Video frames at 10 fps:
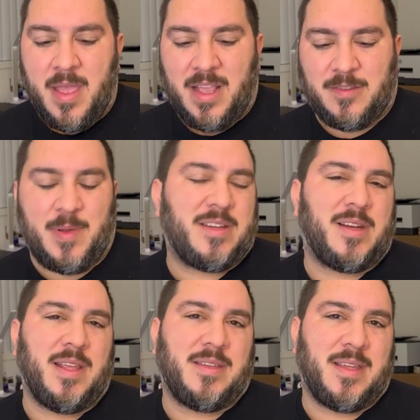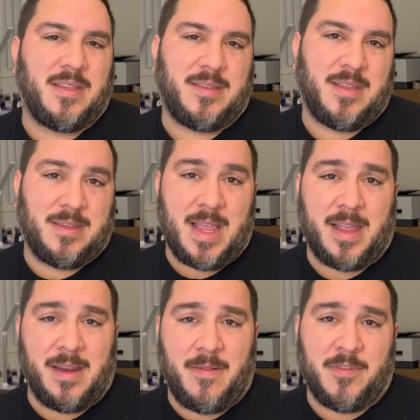especially since the
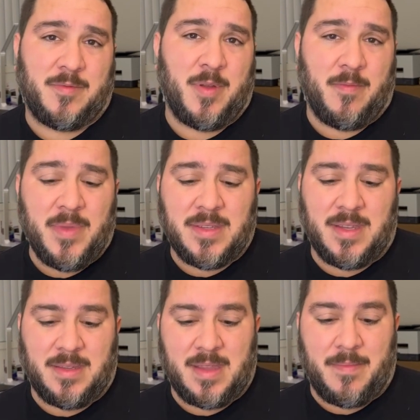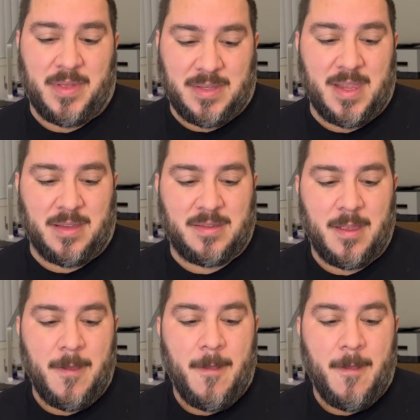2nd level spell Misty Step exists.